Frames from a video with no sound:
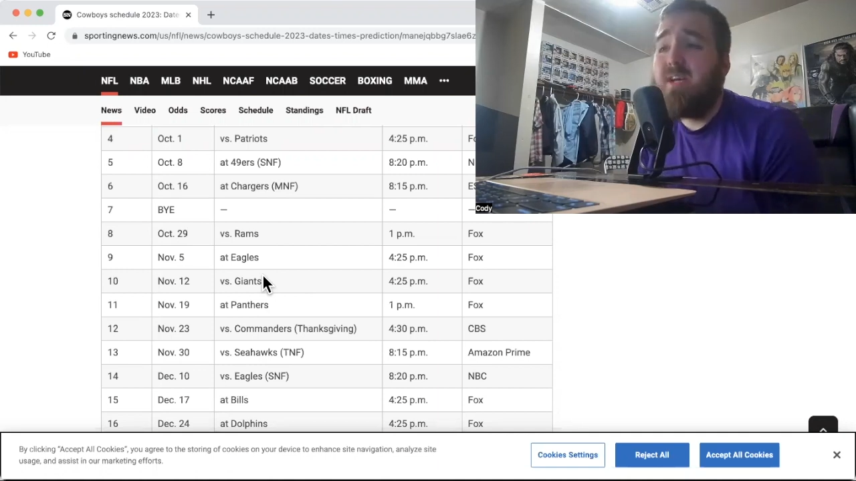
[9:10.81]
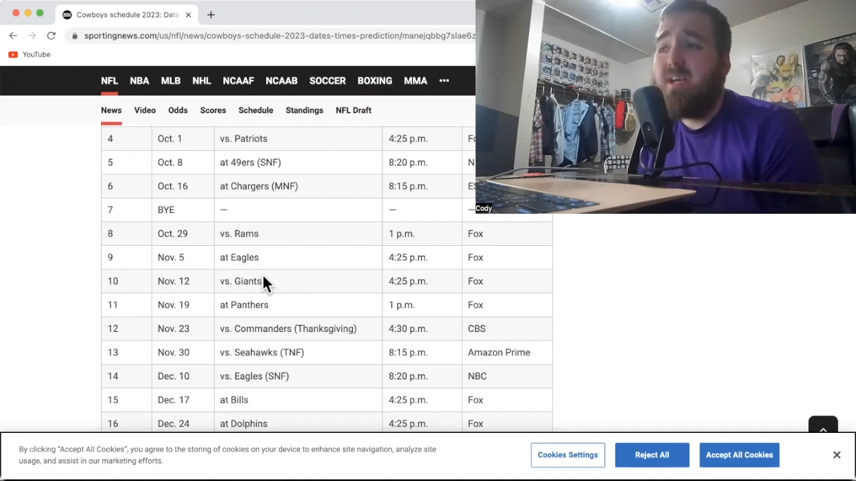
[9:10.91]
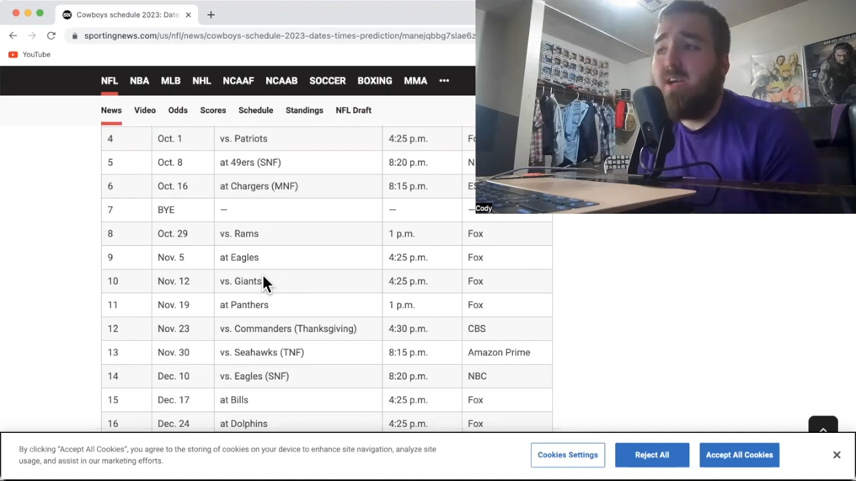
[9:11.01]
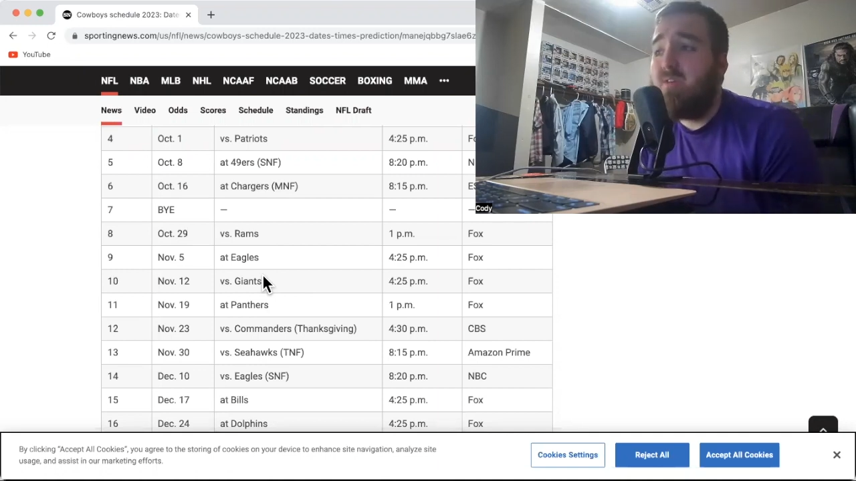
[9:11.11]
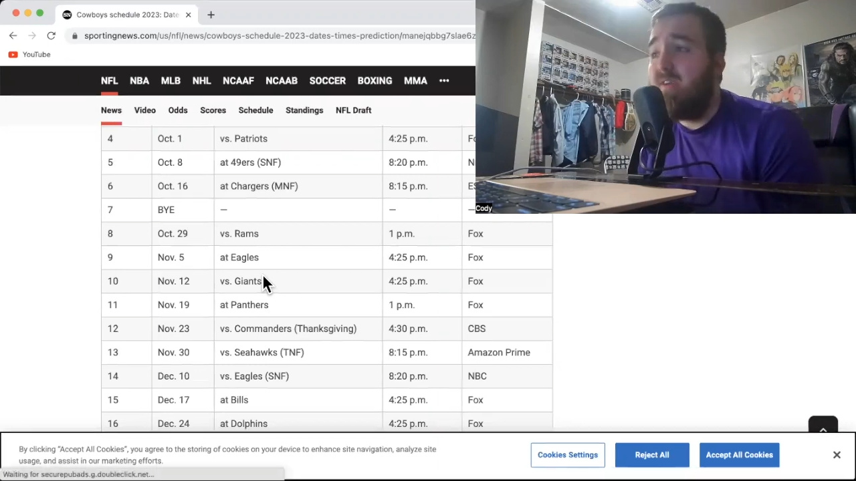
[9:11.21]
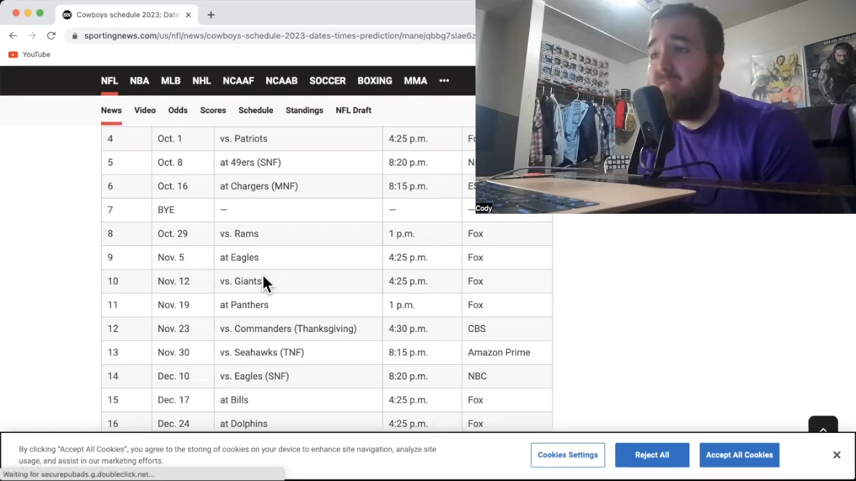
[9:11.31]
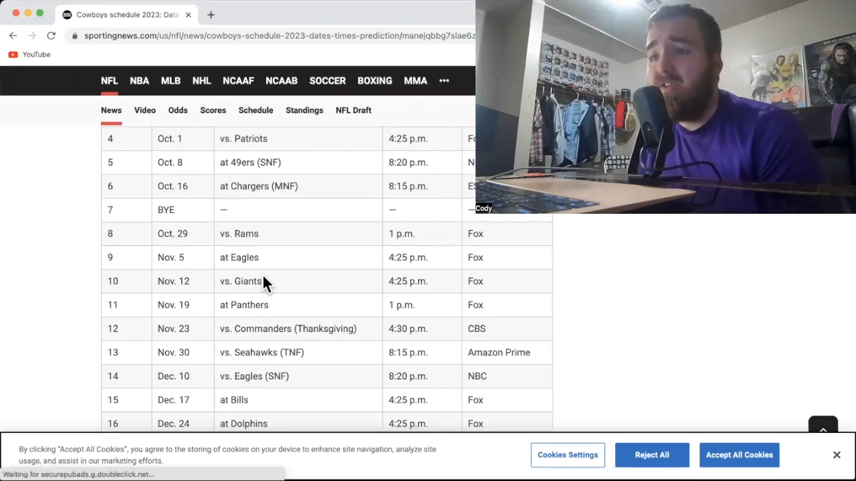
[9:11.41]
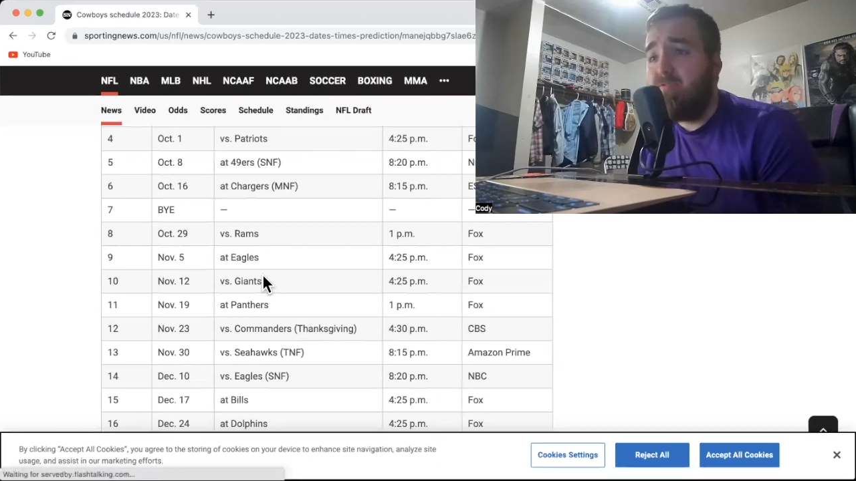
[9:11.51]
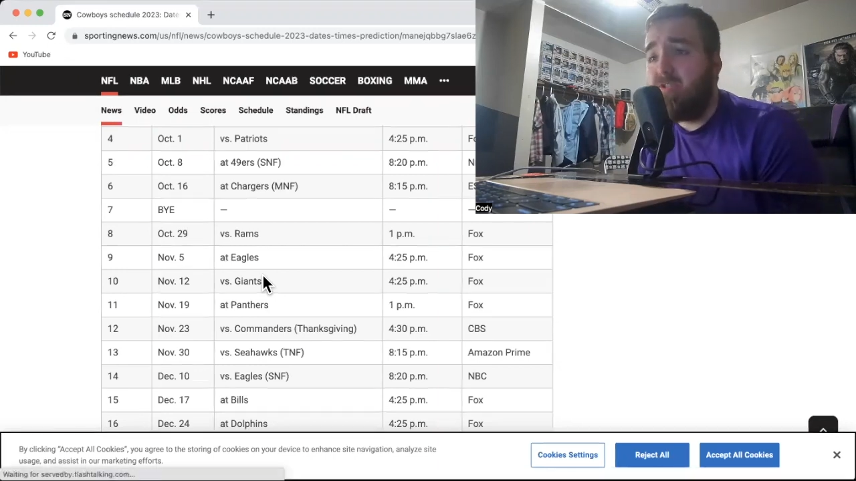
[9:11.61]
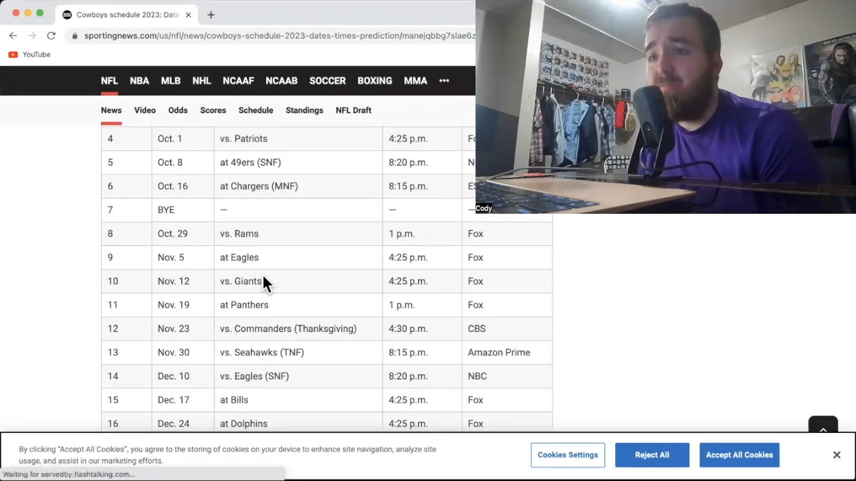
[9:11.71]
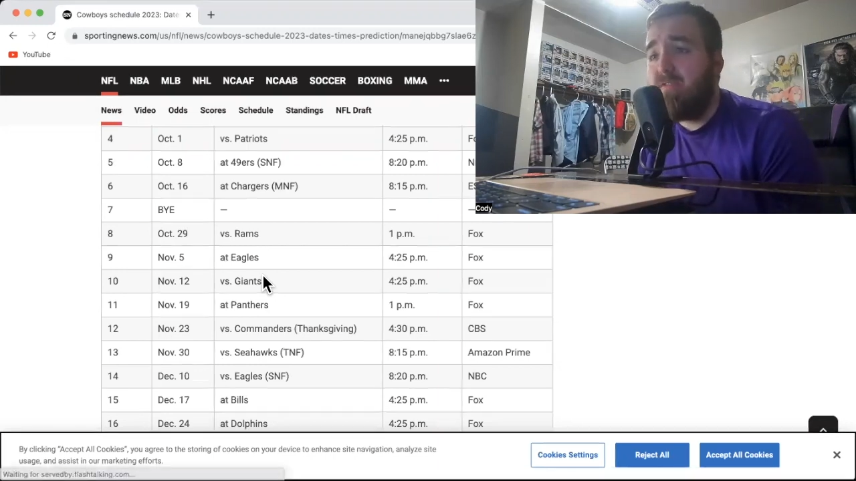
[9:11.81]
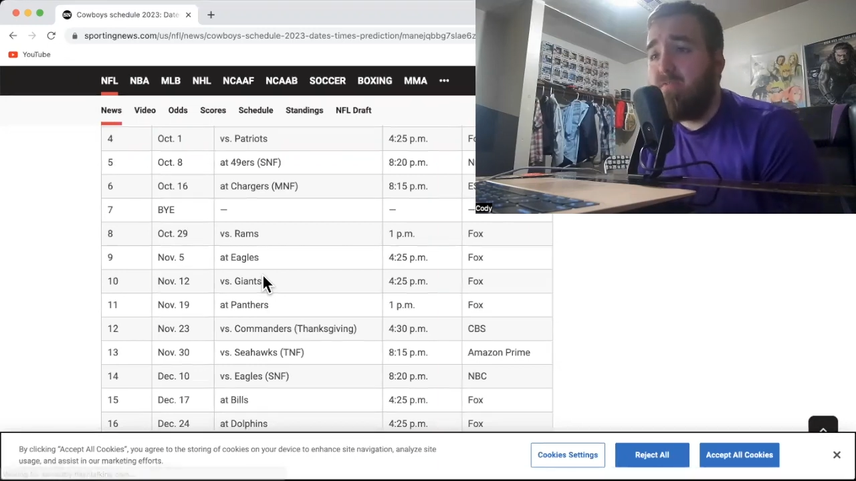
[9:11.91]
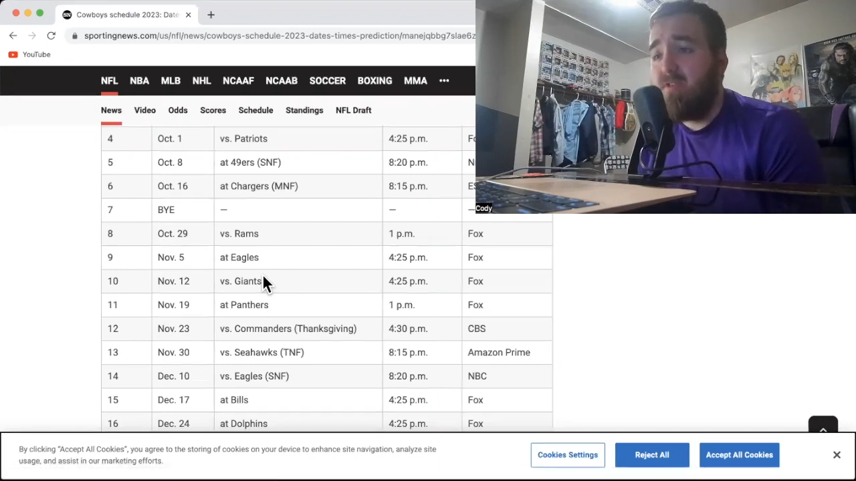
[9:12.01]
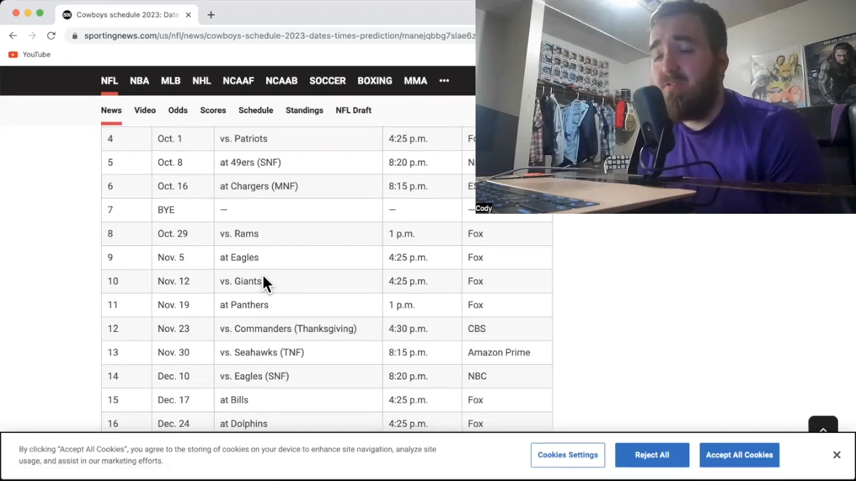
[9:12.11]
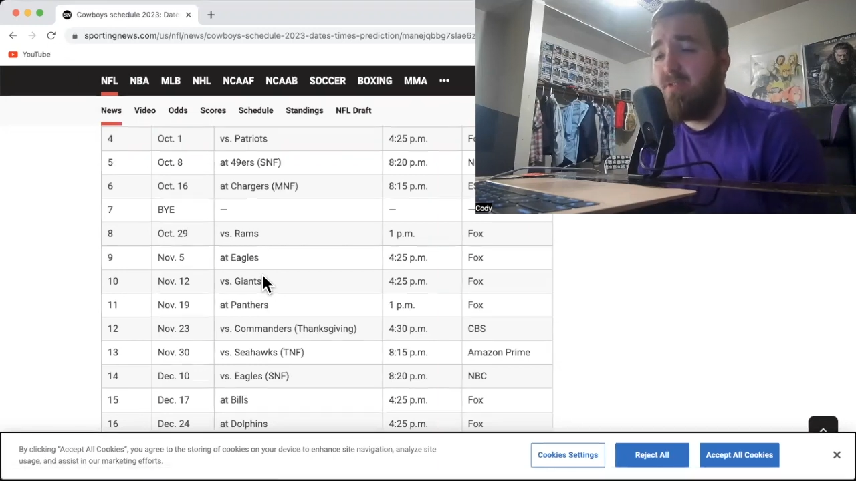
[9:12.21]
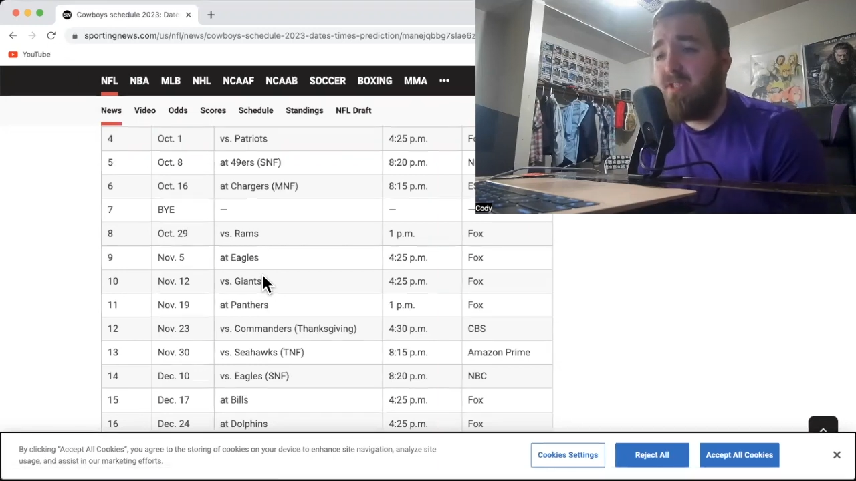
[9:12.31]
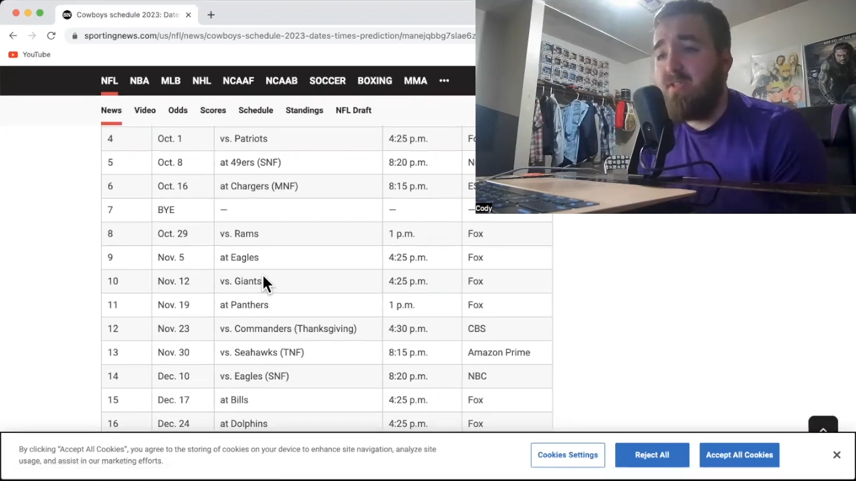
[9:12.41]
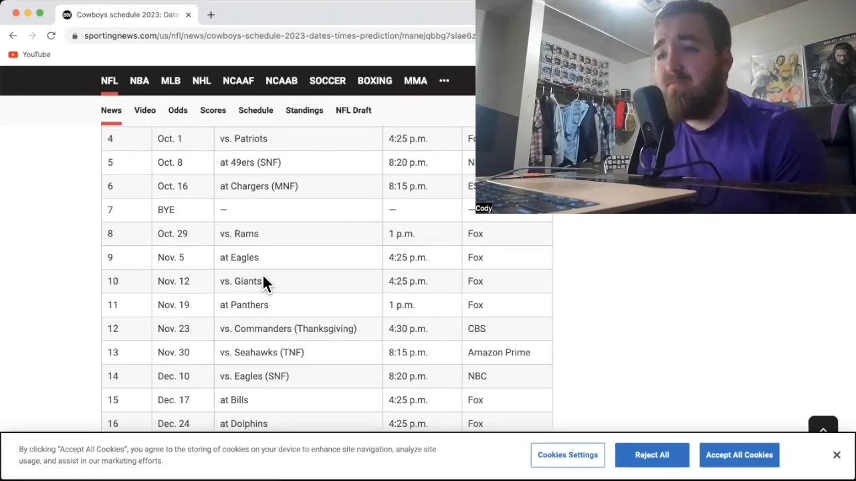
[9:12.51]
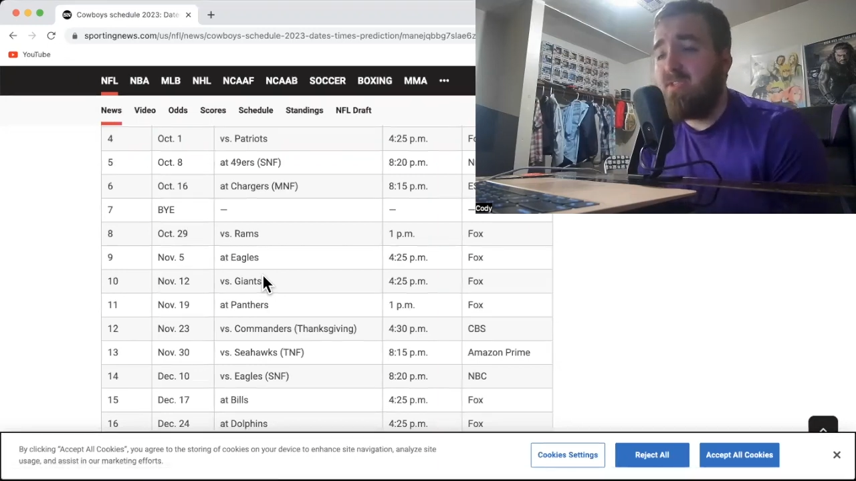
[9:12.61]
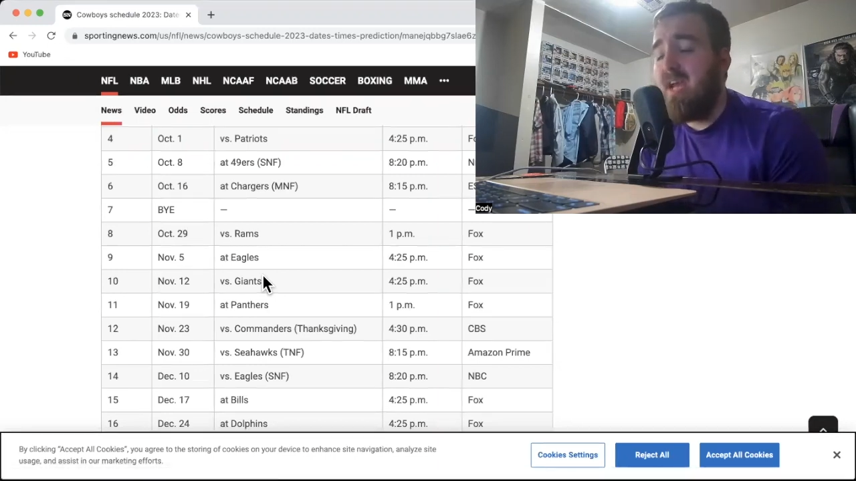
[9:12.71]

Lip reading: I don't have any respect for their receivers.